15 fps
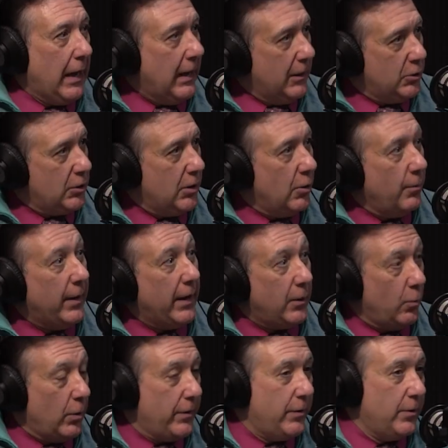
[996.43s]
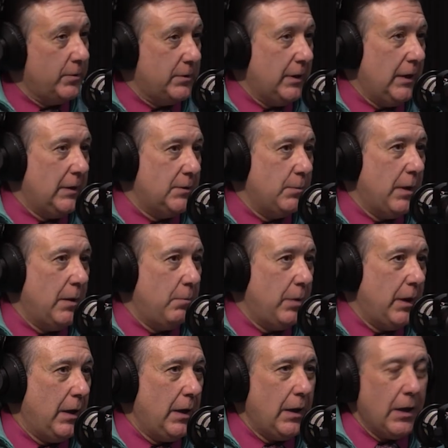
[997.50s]
the age and no matter what those needs may
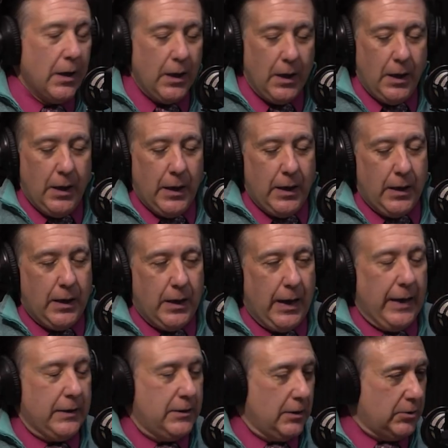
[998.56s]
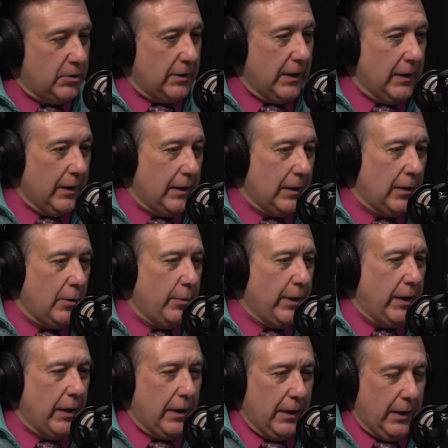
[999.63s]
be. Uh, I touched on it a little
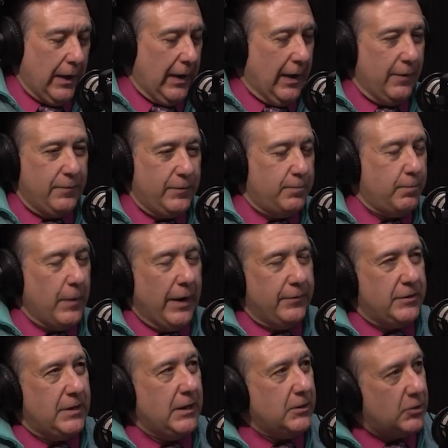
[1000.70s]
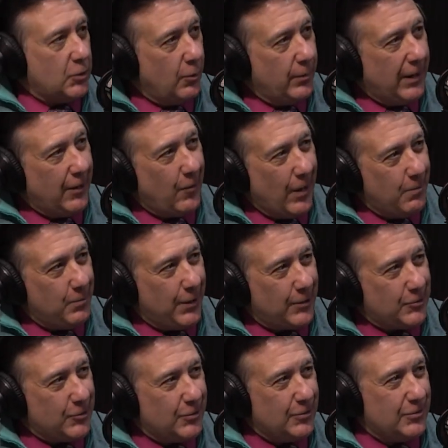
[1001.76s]
bit, and, and I've I've seen so many great
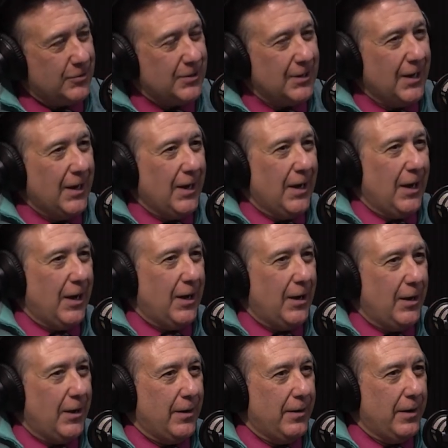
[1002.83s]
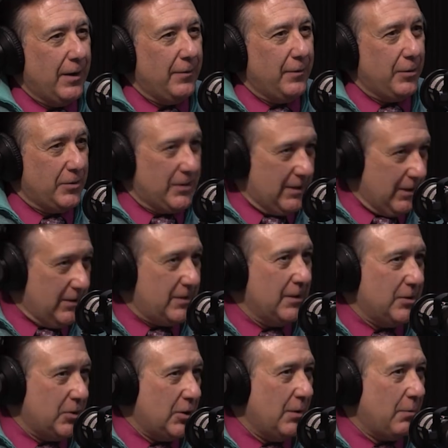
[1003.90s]
pictures uh, of your
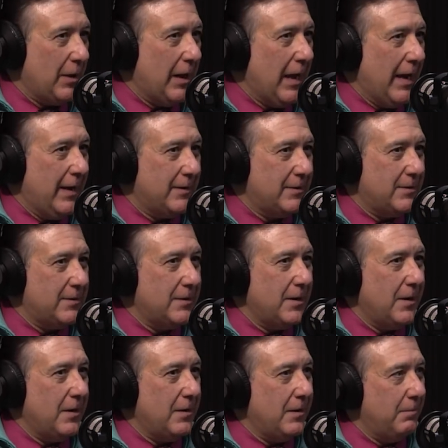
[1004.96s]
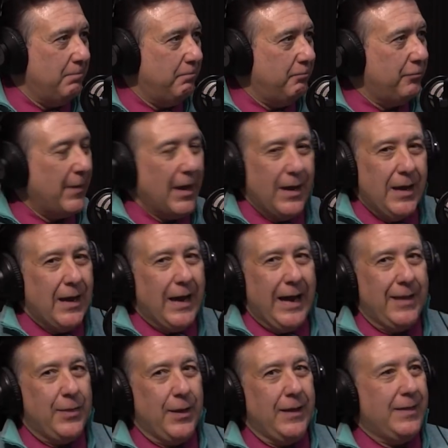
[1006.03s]
citizenship class. Um,
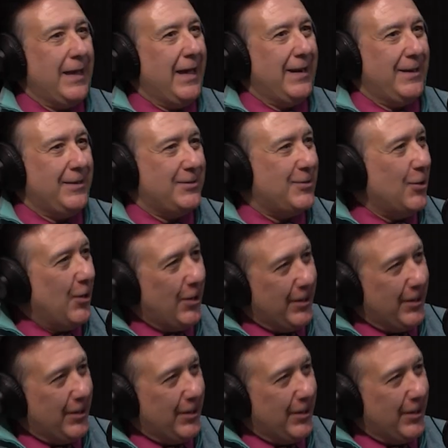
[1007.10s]
I think that is